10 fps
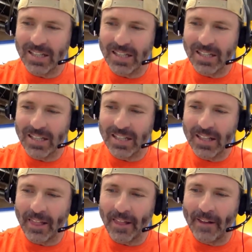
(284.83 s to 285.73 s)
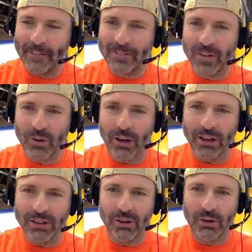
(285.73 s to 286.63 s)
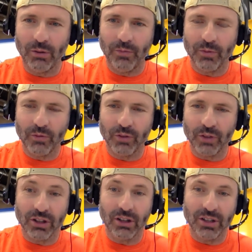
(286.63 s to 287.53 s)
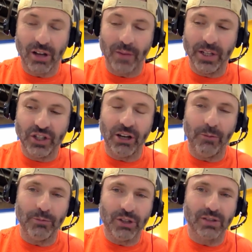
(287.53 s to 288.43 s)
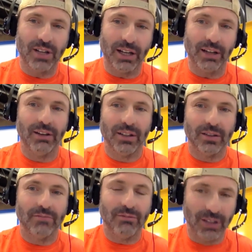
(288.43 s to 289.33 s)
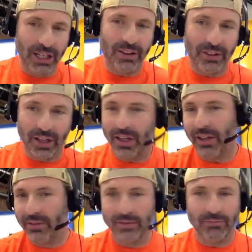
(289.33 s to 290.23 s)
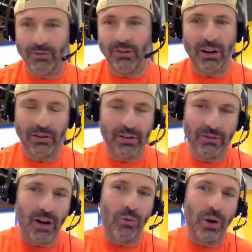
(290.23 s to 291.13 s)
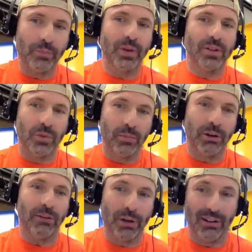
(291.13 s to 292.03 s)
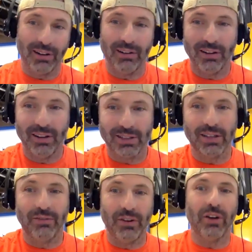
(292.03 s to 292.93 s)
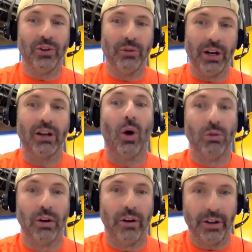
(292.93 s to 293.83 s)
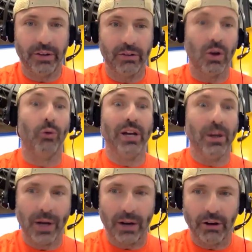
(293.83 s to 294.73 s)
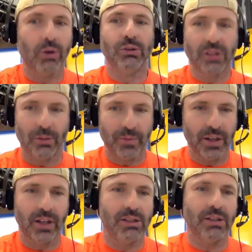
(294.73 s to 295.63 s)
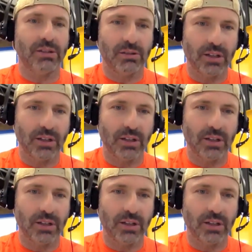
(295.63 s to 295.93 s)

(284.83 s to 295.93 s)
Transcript: Okay, so for sure, I mean, Jim, just like lean thinking, not one principle, but listen, if you're not doing it, go learn it, go read about it, go do something, because it's